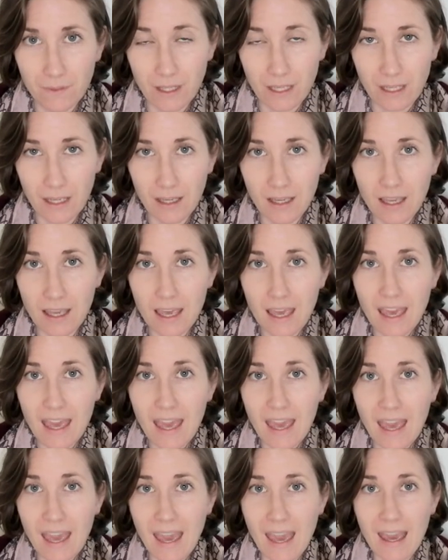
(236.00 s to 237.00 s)
Okay?
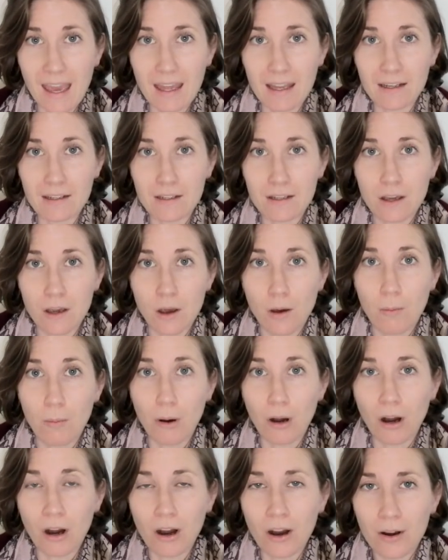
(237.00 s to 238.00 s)
And
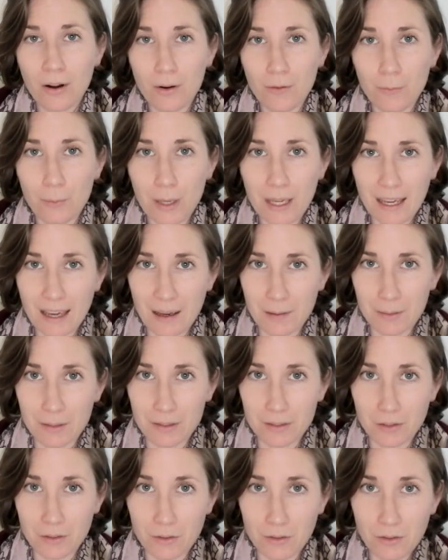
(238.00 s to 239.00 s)
part of being able
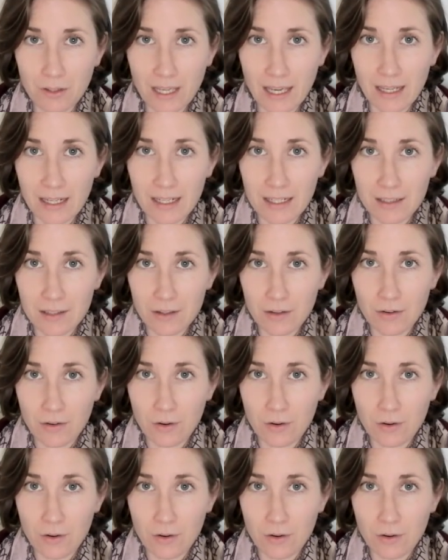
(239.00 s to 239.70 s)
to do that is to